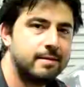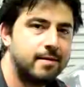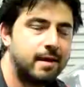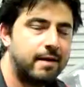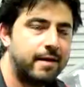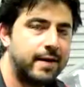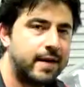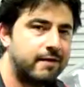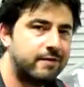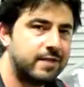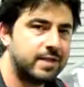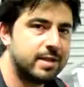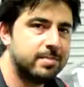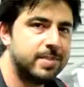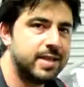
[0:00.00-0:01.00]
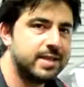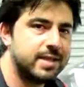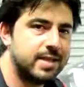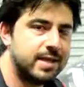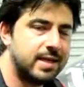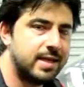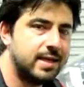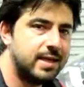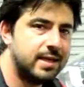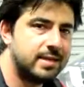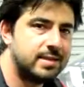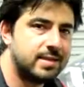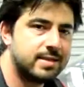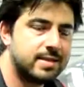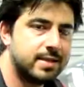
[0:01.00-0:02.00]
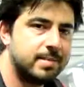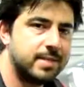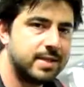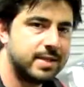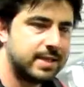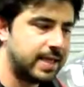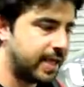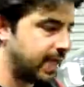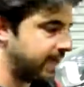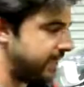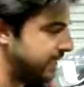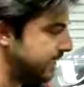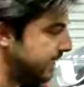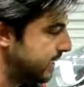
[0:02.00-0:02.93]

Alright, now for simplicity, let's just simply say